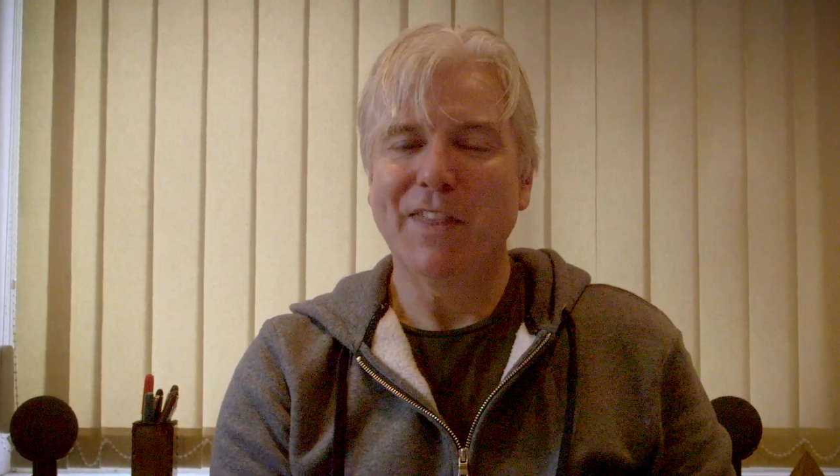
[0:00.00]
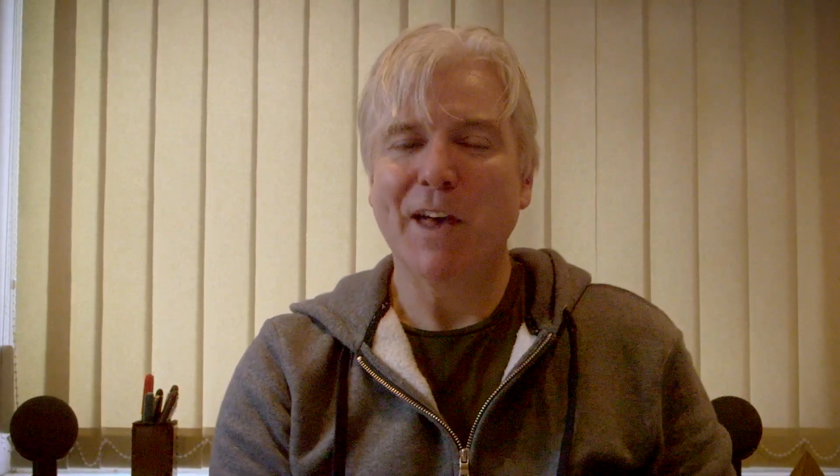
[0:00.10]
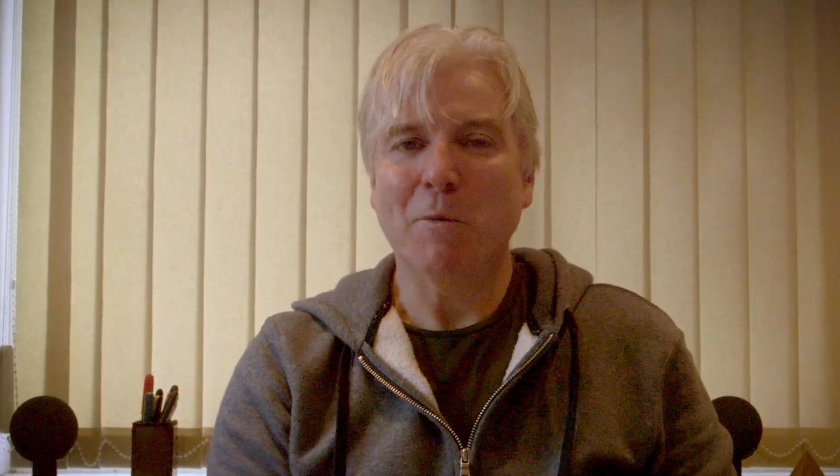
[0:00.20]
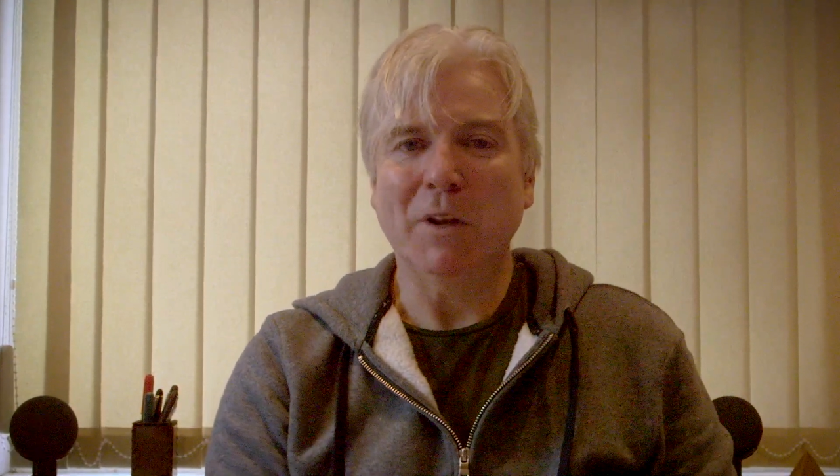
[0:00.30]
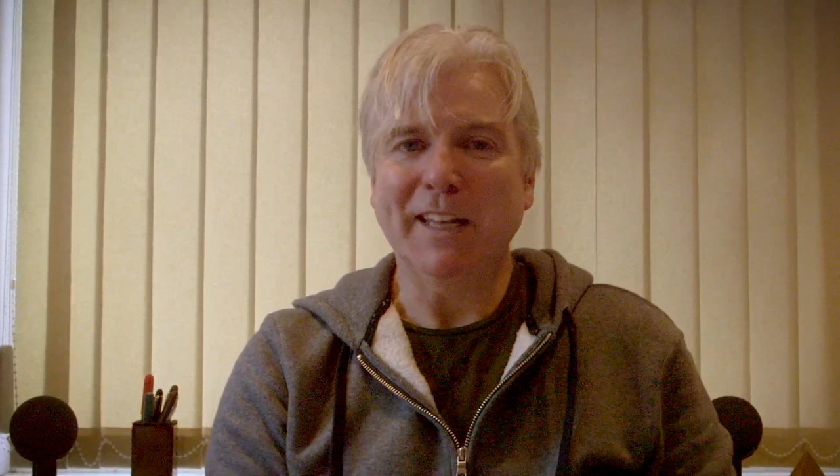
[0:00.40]

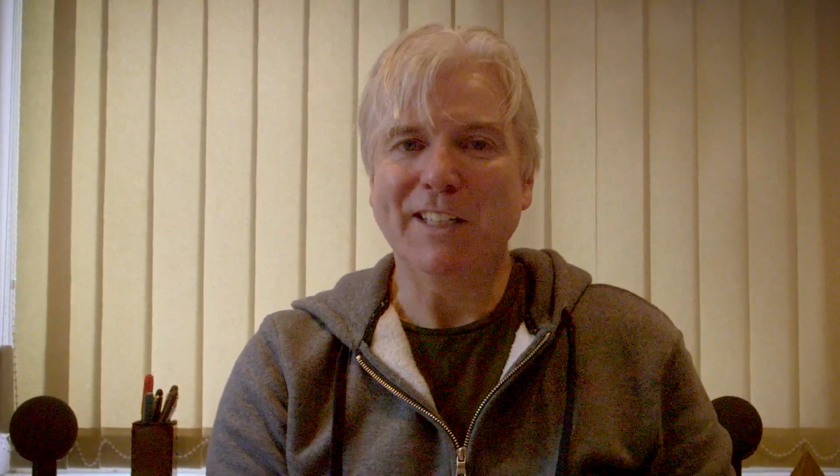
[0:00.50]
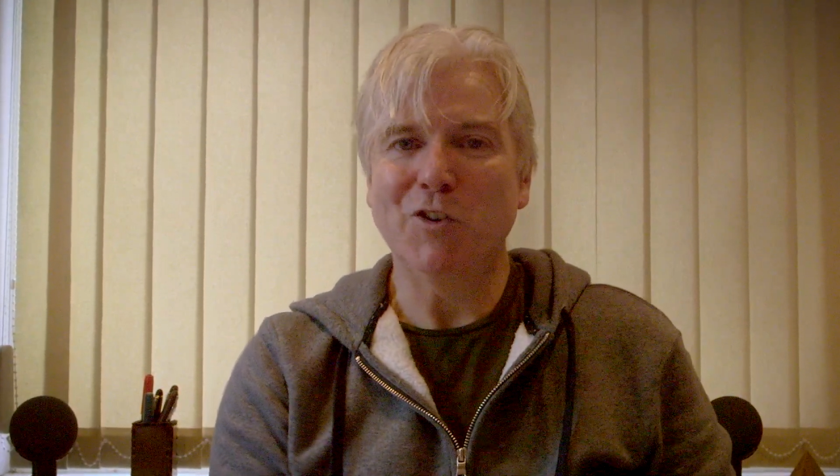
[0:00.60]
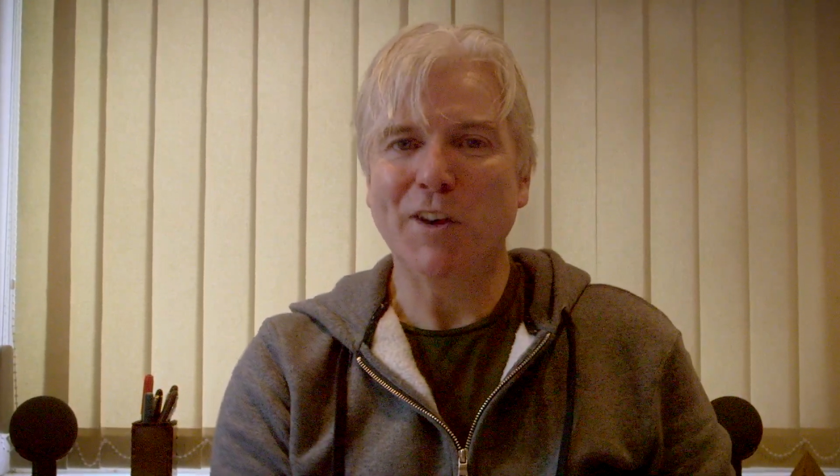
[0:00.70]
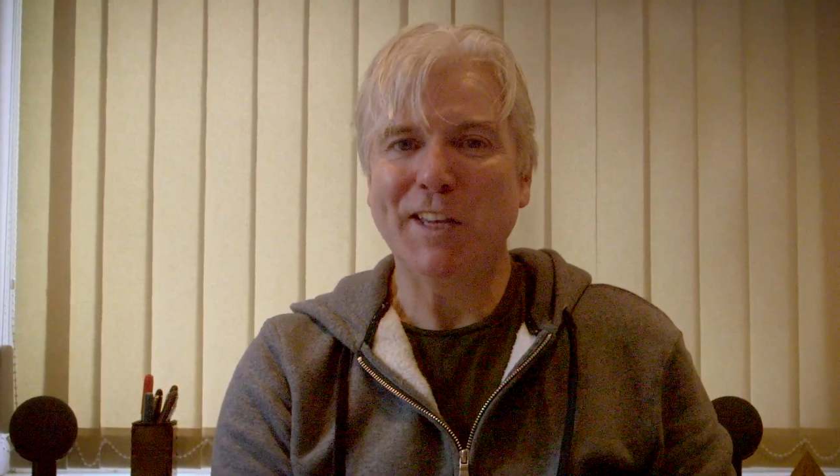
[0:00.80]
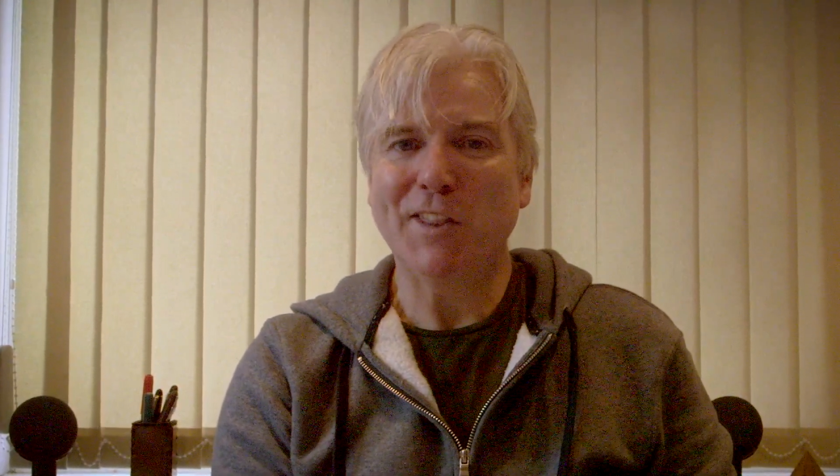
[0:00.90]
that will
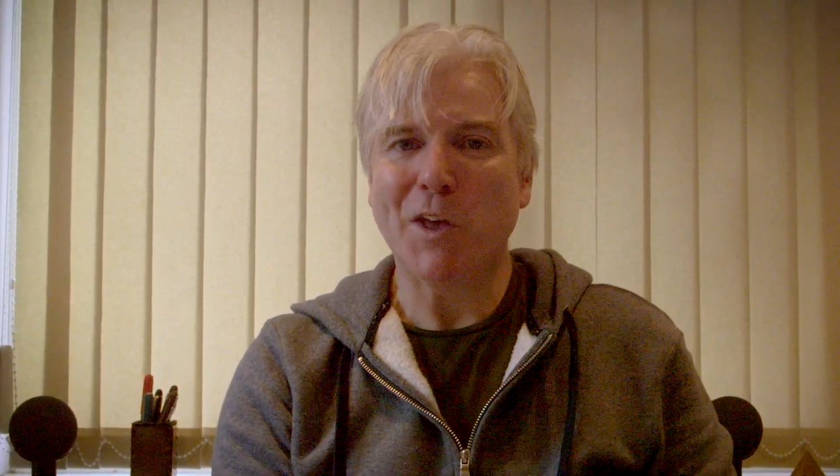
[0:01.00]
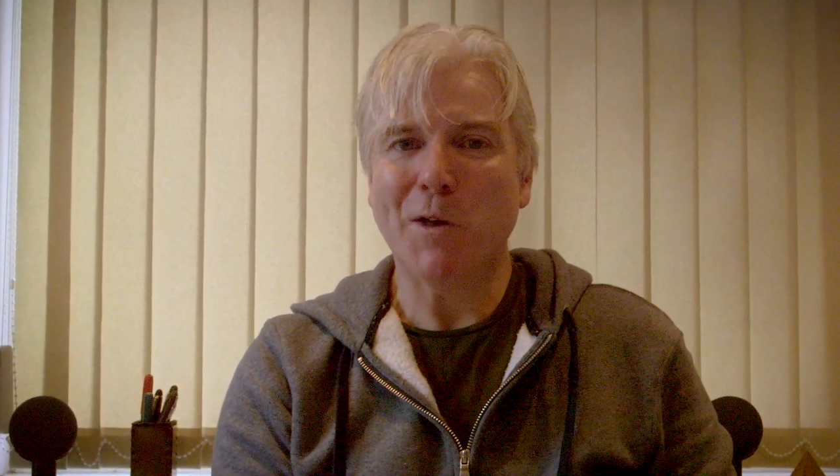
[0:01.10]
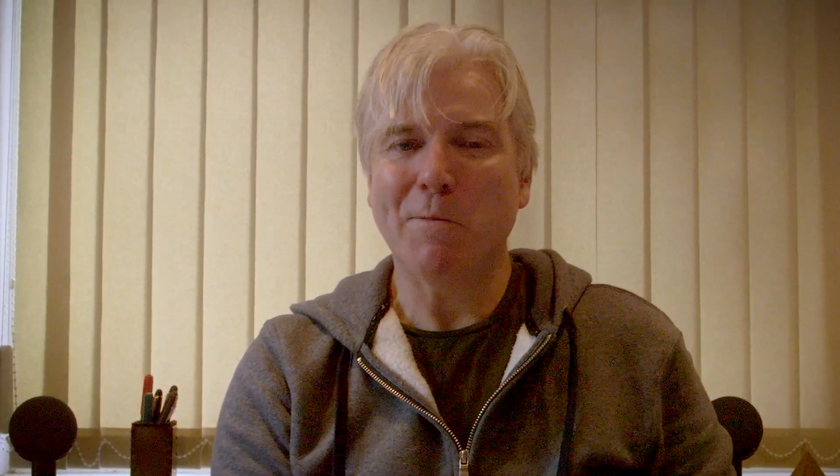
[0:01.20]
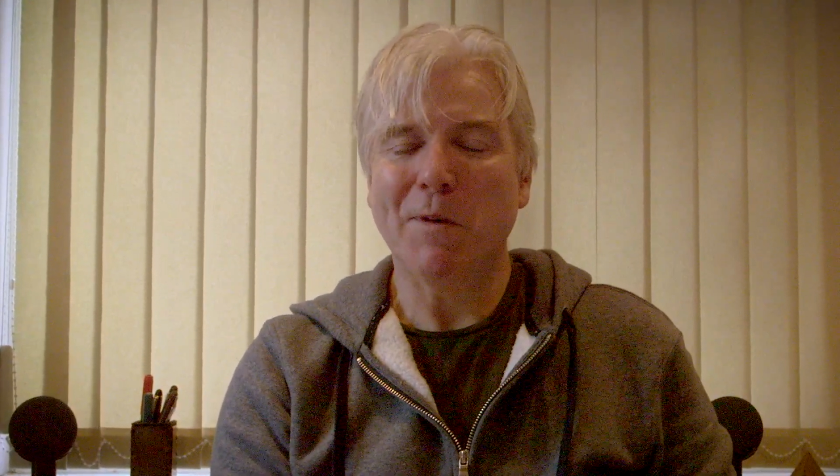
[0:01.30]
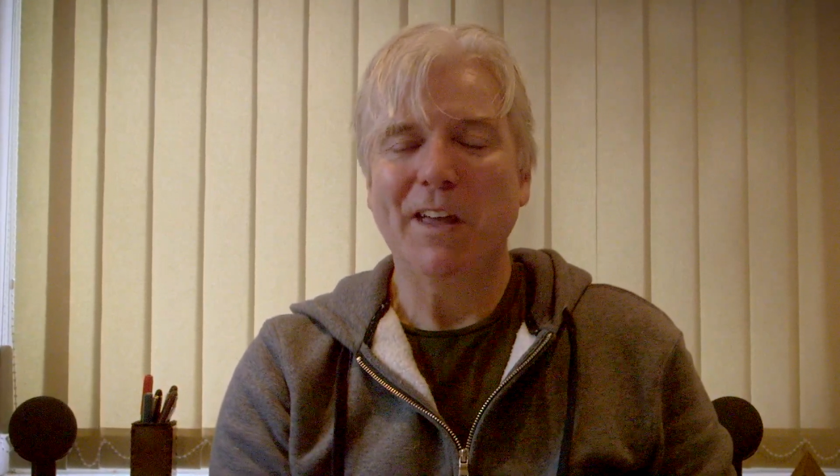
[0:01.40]
intrigue
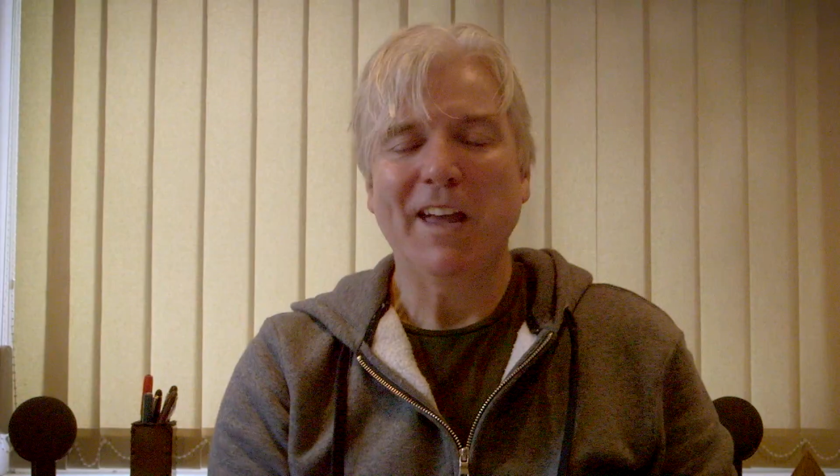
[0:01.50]
them,